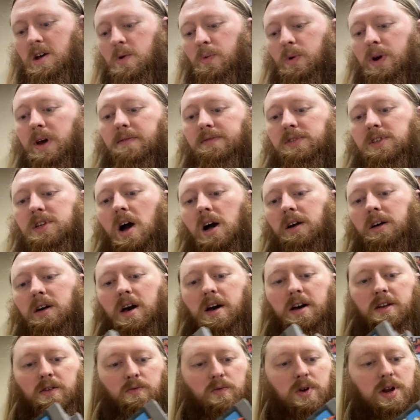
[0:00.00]
We have Duck
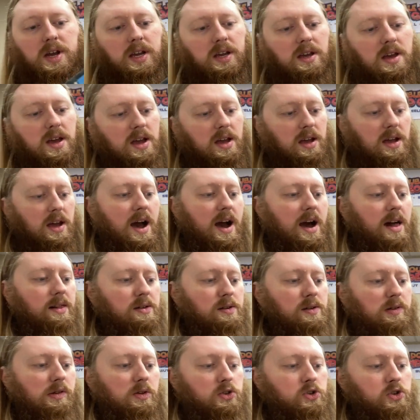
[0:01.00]
Hunt, Ring King,
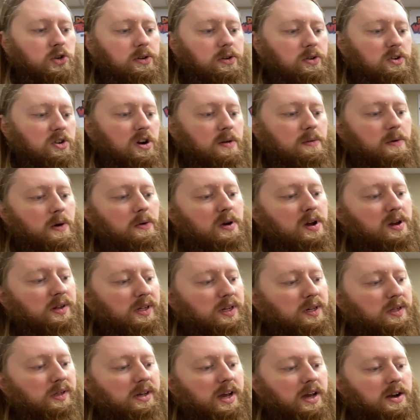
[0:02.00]
Al Unser Jr. Turbo
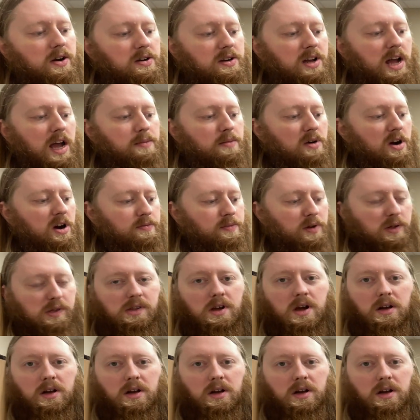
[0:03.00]
Racing, Skate or Die, Mario Bros.